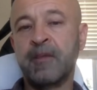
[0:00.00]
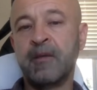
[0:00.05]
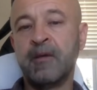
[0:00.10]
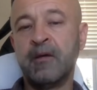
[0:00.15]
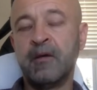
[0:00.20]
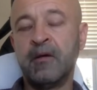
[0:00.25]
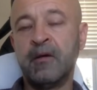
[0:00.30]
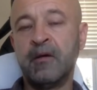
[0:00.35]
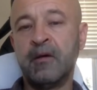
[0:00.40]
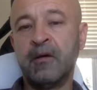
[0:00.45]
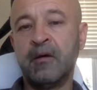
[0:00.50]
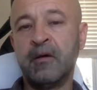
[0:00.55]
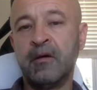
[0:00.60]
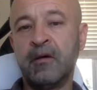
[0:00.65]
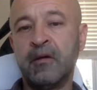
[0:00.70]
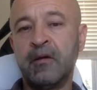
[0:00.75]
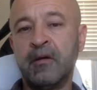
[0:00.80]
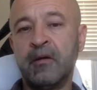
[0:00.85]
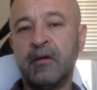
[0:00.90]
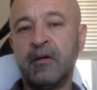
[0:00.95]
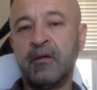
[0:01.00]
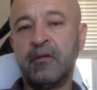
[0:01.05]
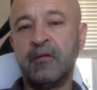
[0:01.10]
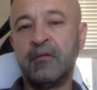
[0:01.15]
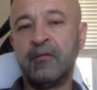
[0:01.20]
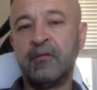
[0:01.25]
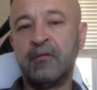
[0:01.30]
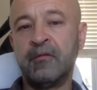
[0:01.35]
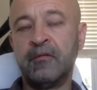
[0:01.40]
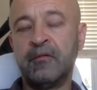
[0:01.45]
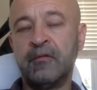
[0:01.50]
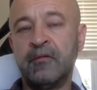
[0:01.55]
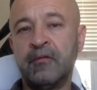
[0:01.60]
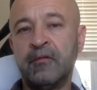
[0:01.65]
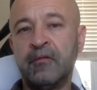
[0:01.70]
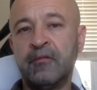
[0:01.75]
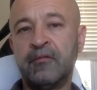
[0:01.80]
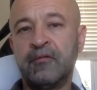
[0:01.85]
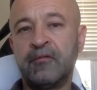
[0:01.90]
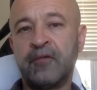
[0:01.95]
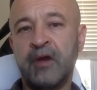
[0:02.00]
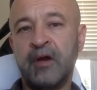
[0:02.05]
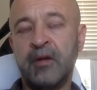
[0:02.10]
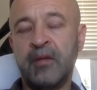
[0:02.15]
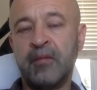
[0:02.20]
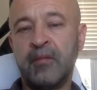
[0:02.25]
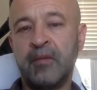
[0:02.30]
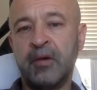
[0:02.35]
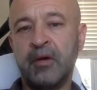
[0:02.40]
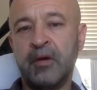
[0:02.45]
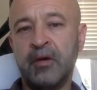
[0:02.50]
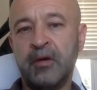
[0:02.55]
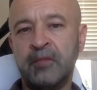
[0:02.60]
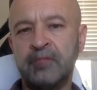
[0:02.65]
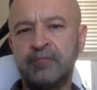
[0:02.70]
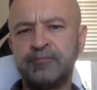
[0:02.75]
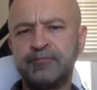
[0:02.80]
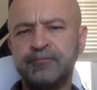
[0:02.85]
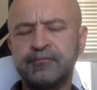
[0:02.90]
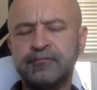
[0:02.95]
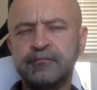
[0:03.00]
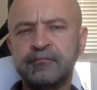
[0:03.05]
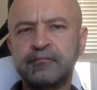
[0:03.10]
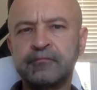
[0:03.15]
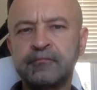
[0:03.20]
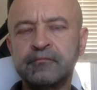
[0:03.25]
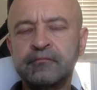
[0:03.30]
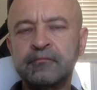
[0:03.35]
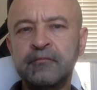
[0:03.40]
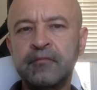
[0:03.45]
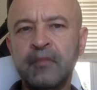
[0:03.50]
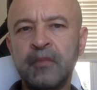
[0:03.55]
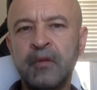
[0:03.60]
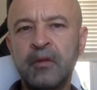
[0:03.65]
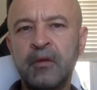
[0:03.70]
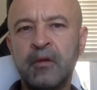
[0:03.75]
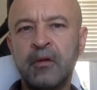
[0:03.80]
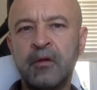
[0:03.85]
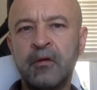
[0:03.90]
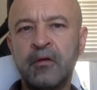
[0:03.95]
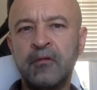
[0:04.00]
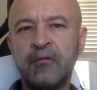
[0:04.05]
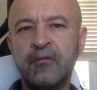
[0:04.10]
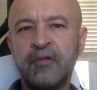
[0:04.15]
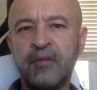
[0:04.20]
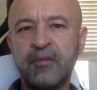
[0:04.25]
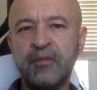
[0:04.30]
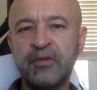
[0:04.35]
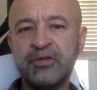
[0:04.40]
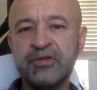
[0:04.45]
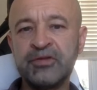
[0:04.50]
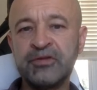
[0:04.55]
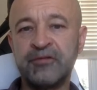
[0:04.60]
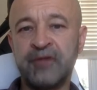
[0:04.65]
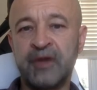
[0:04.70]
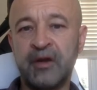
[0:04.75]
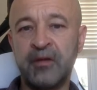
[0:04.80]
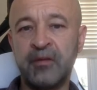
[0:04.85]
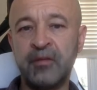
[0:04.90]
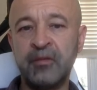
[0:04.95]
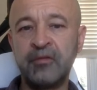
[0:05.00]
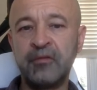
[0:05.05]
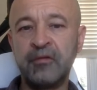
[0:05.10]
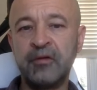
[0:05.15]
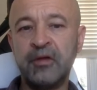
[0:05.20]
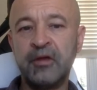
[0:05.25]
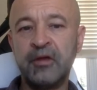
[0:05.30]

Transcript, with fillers: uh, uh from um, uh, from this environment.